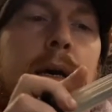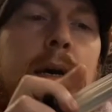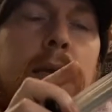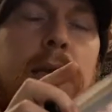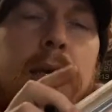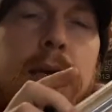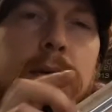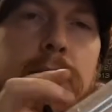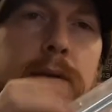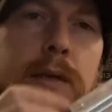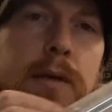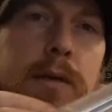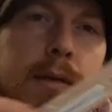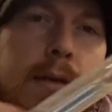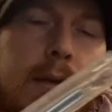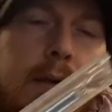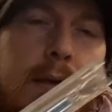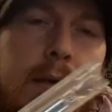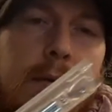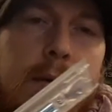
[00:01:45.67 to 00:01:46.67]
They also
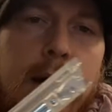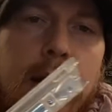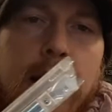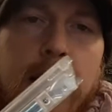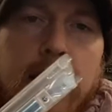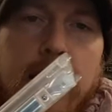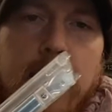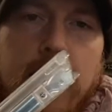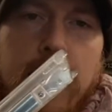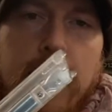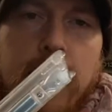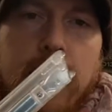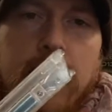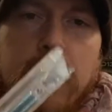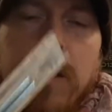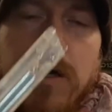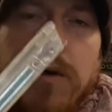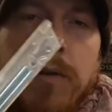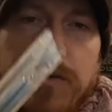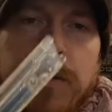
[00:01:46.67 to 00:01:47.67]
do a
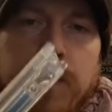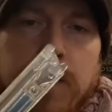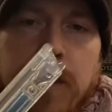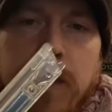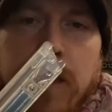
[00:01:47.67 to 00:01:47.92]
Colt Double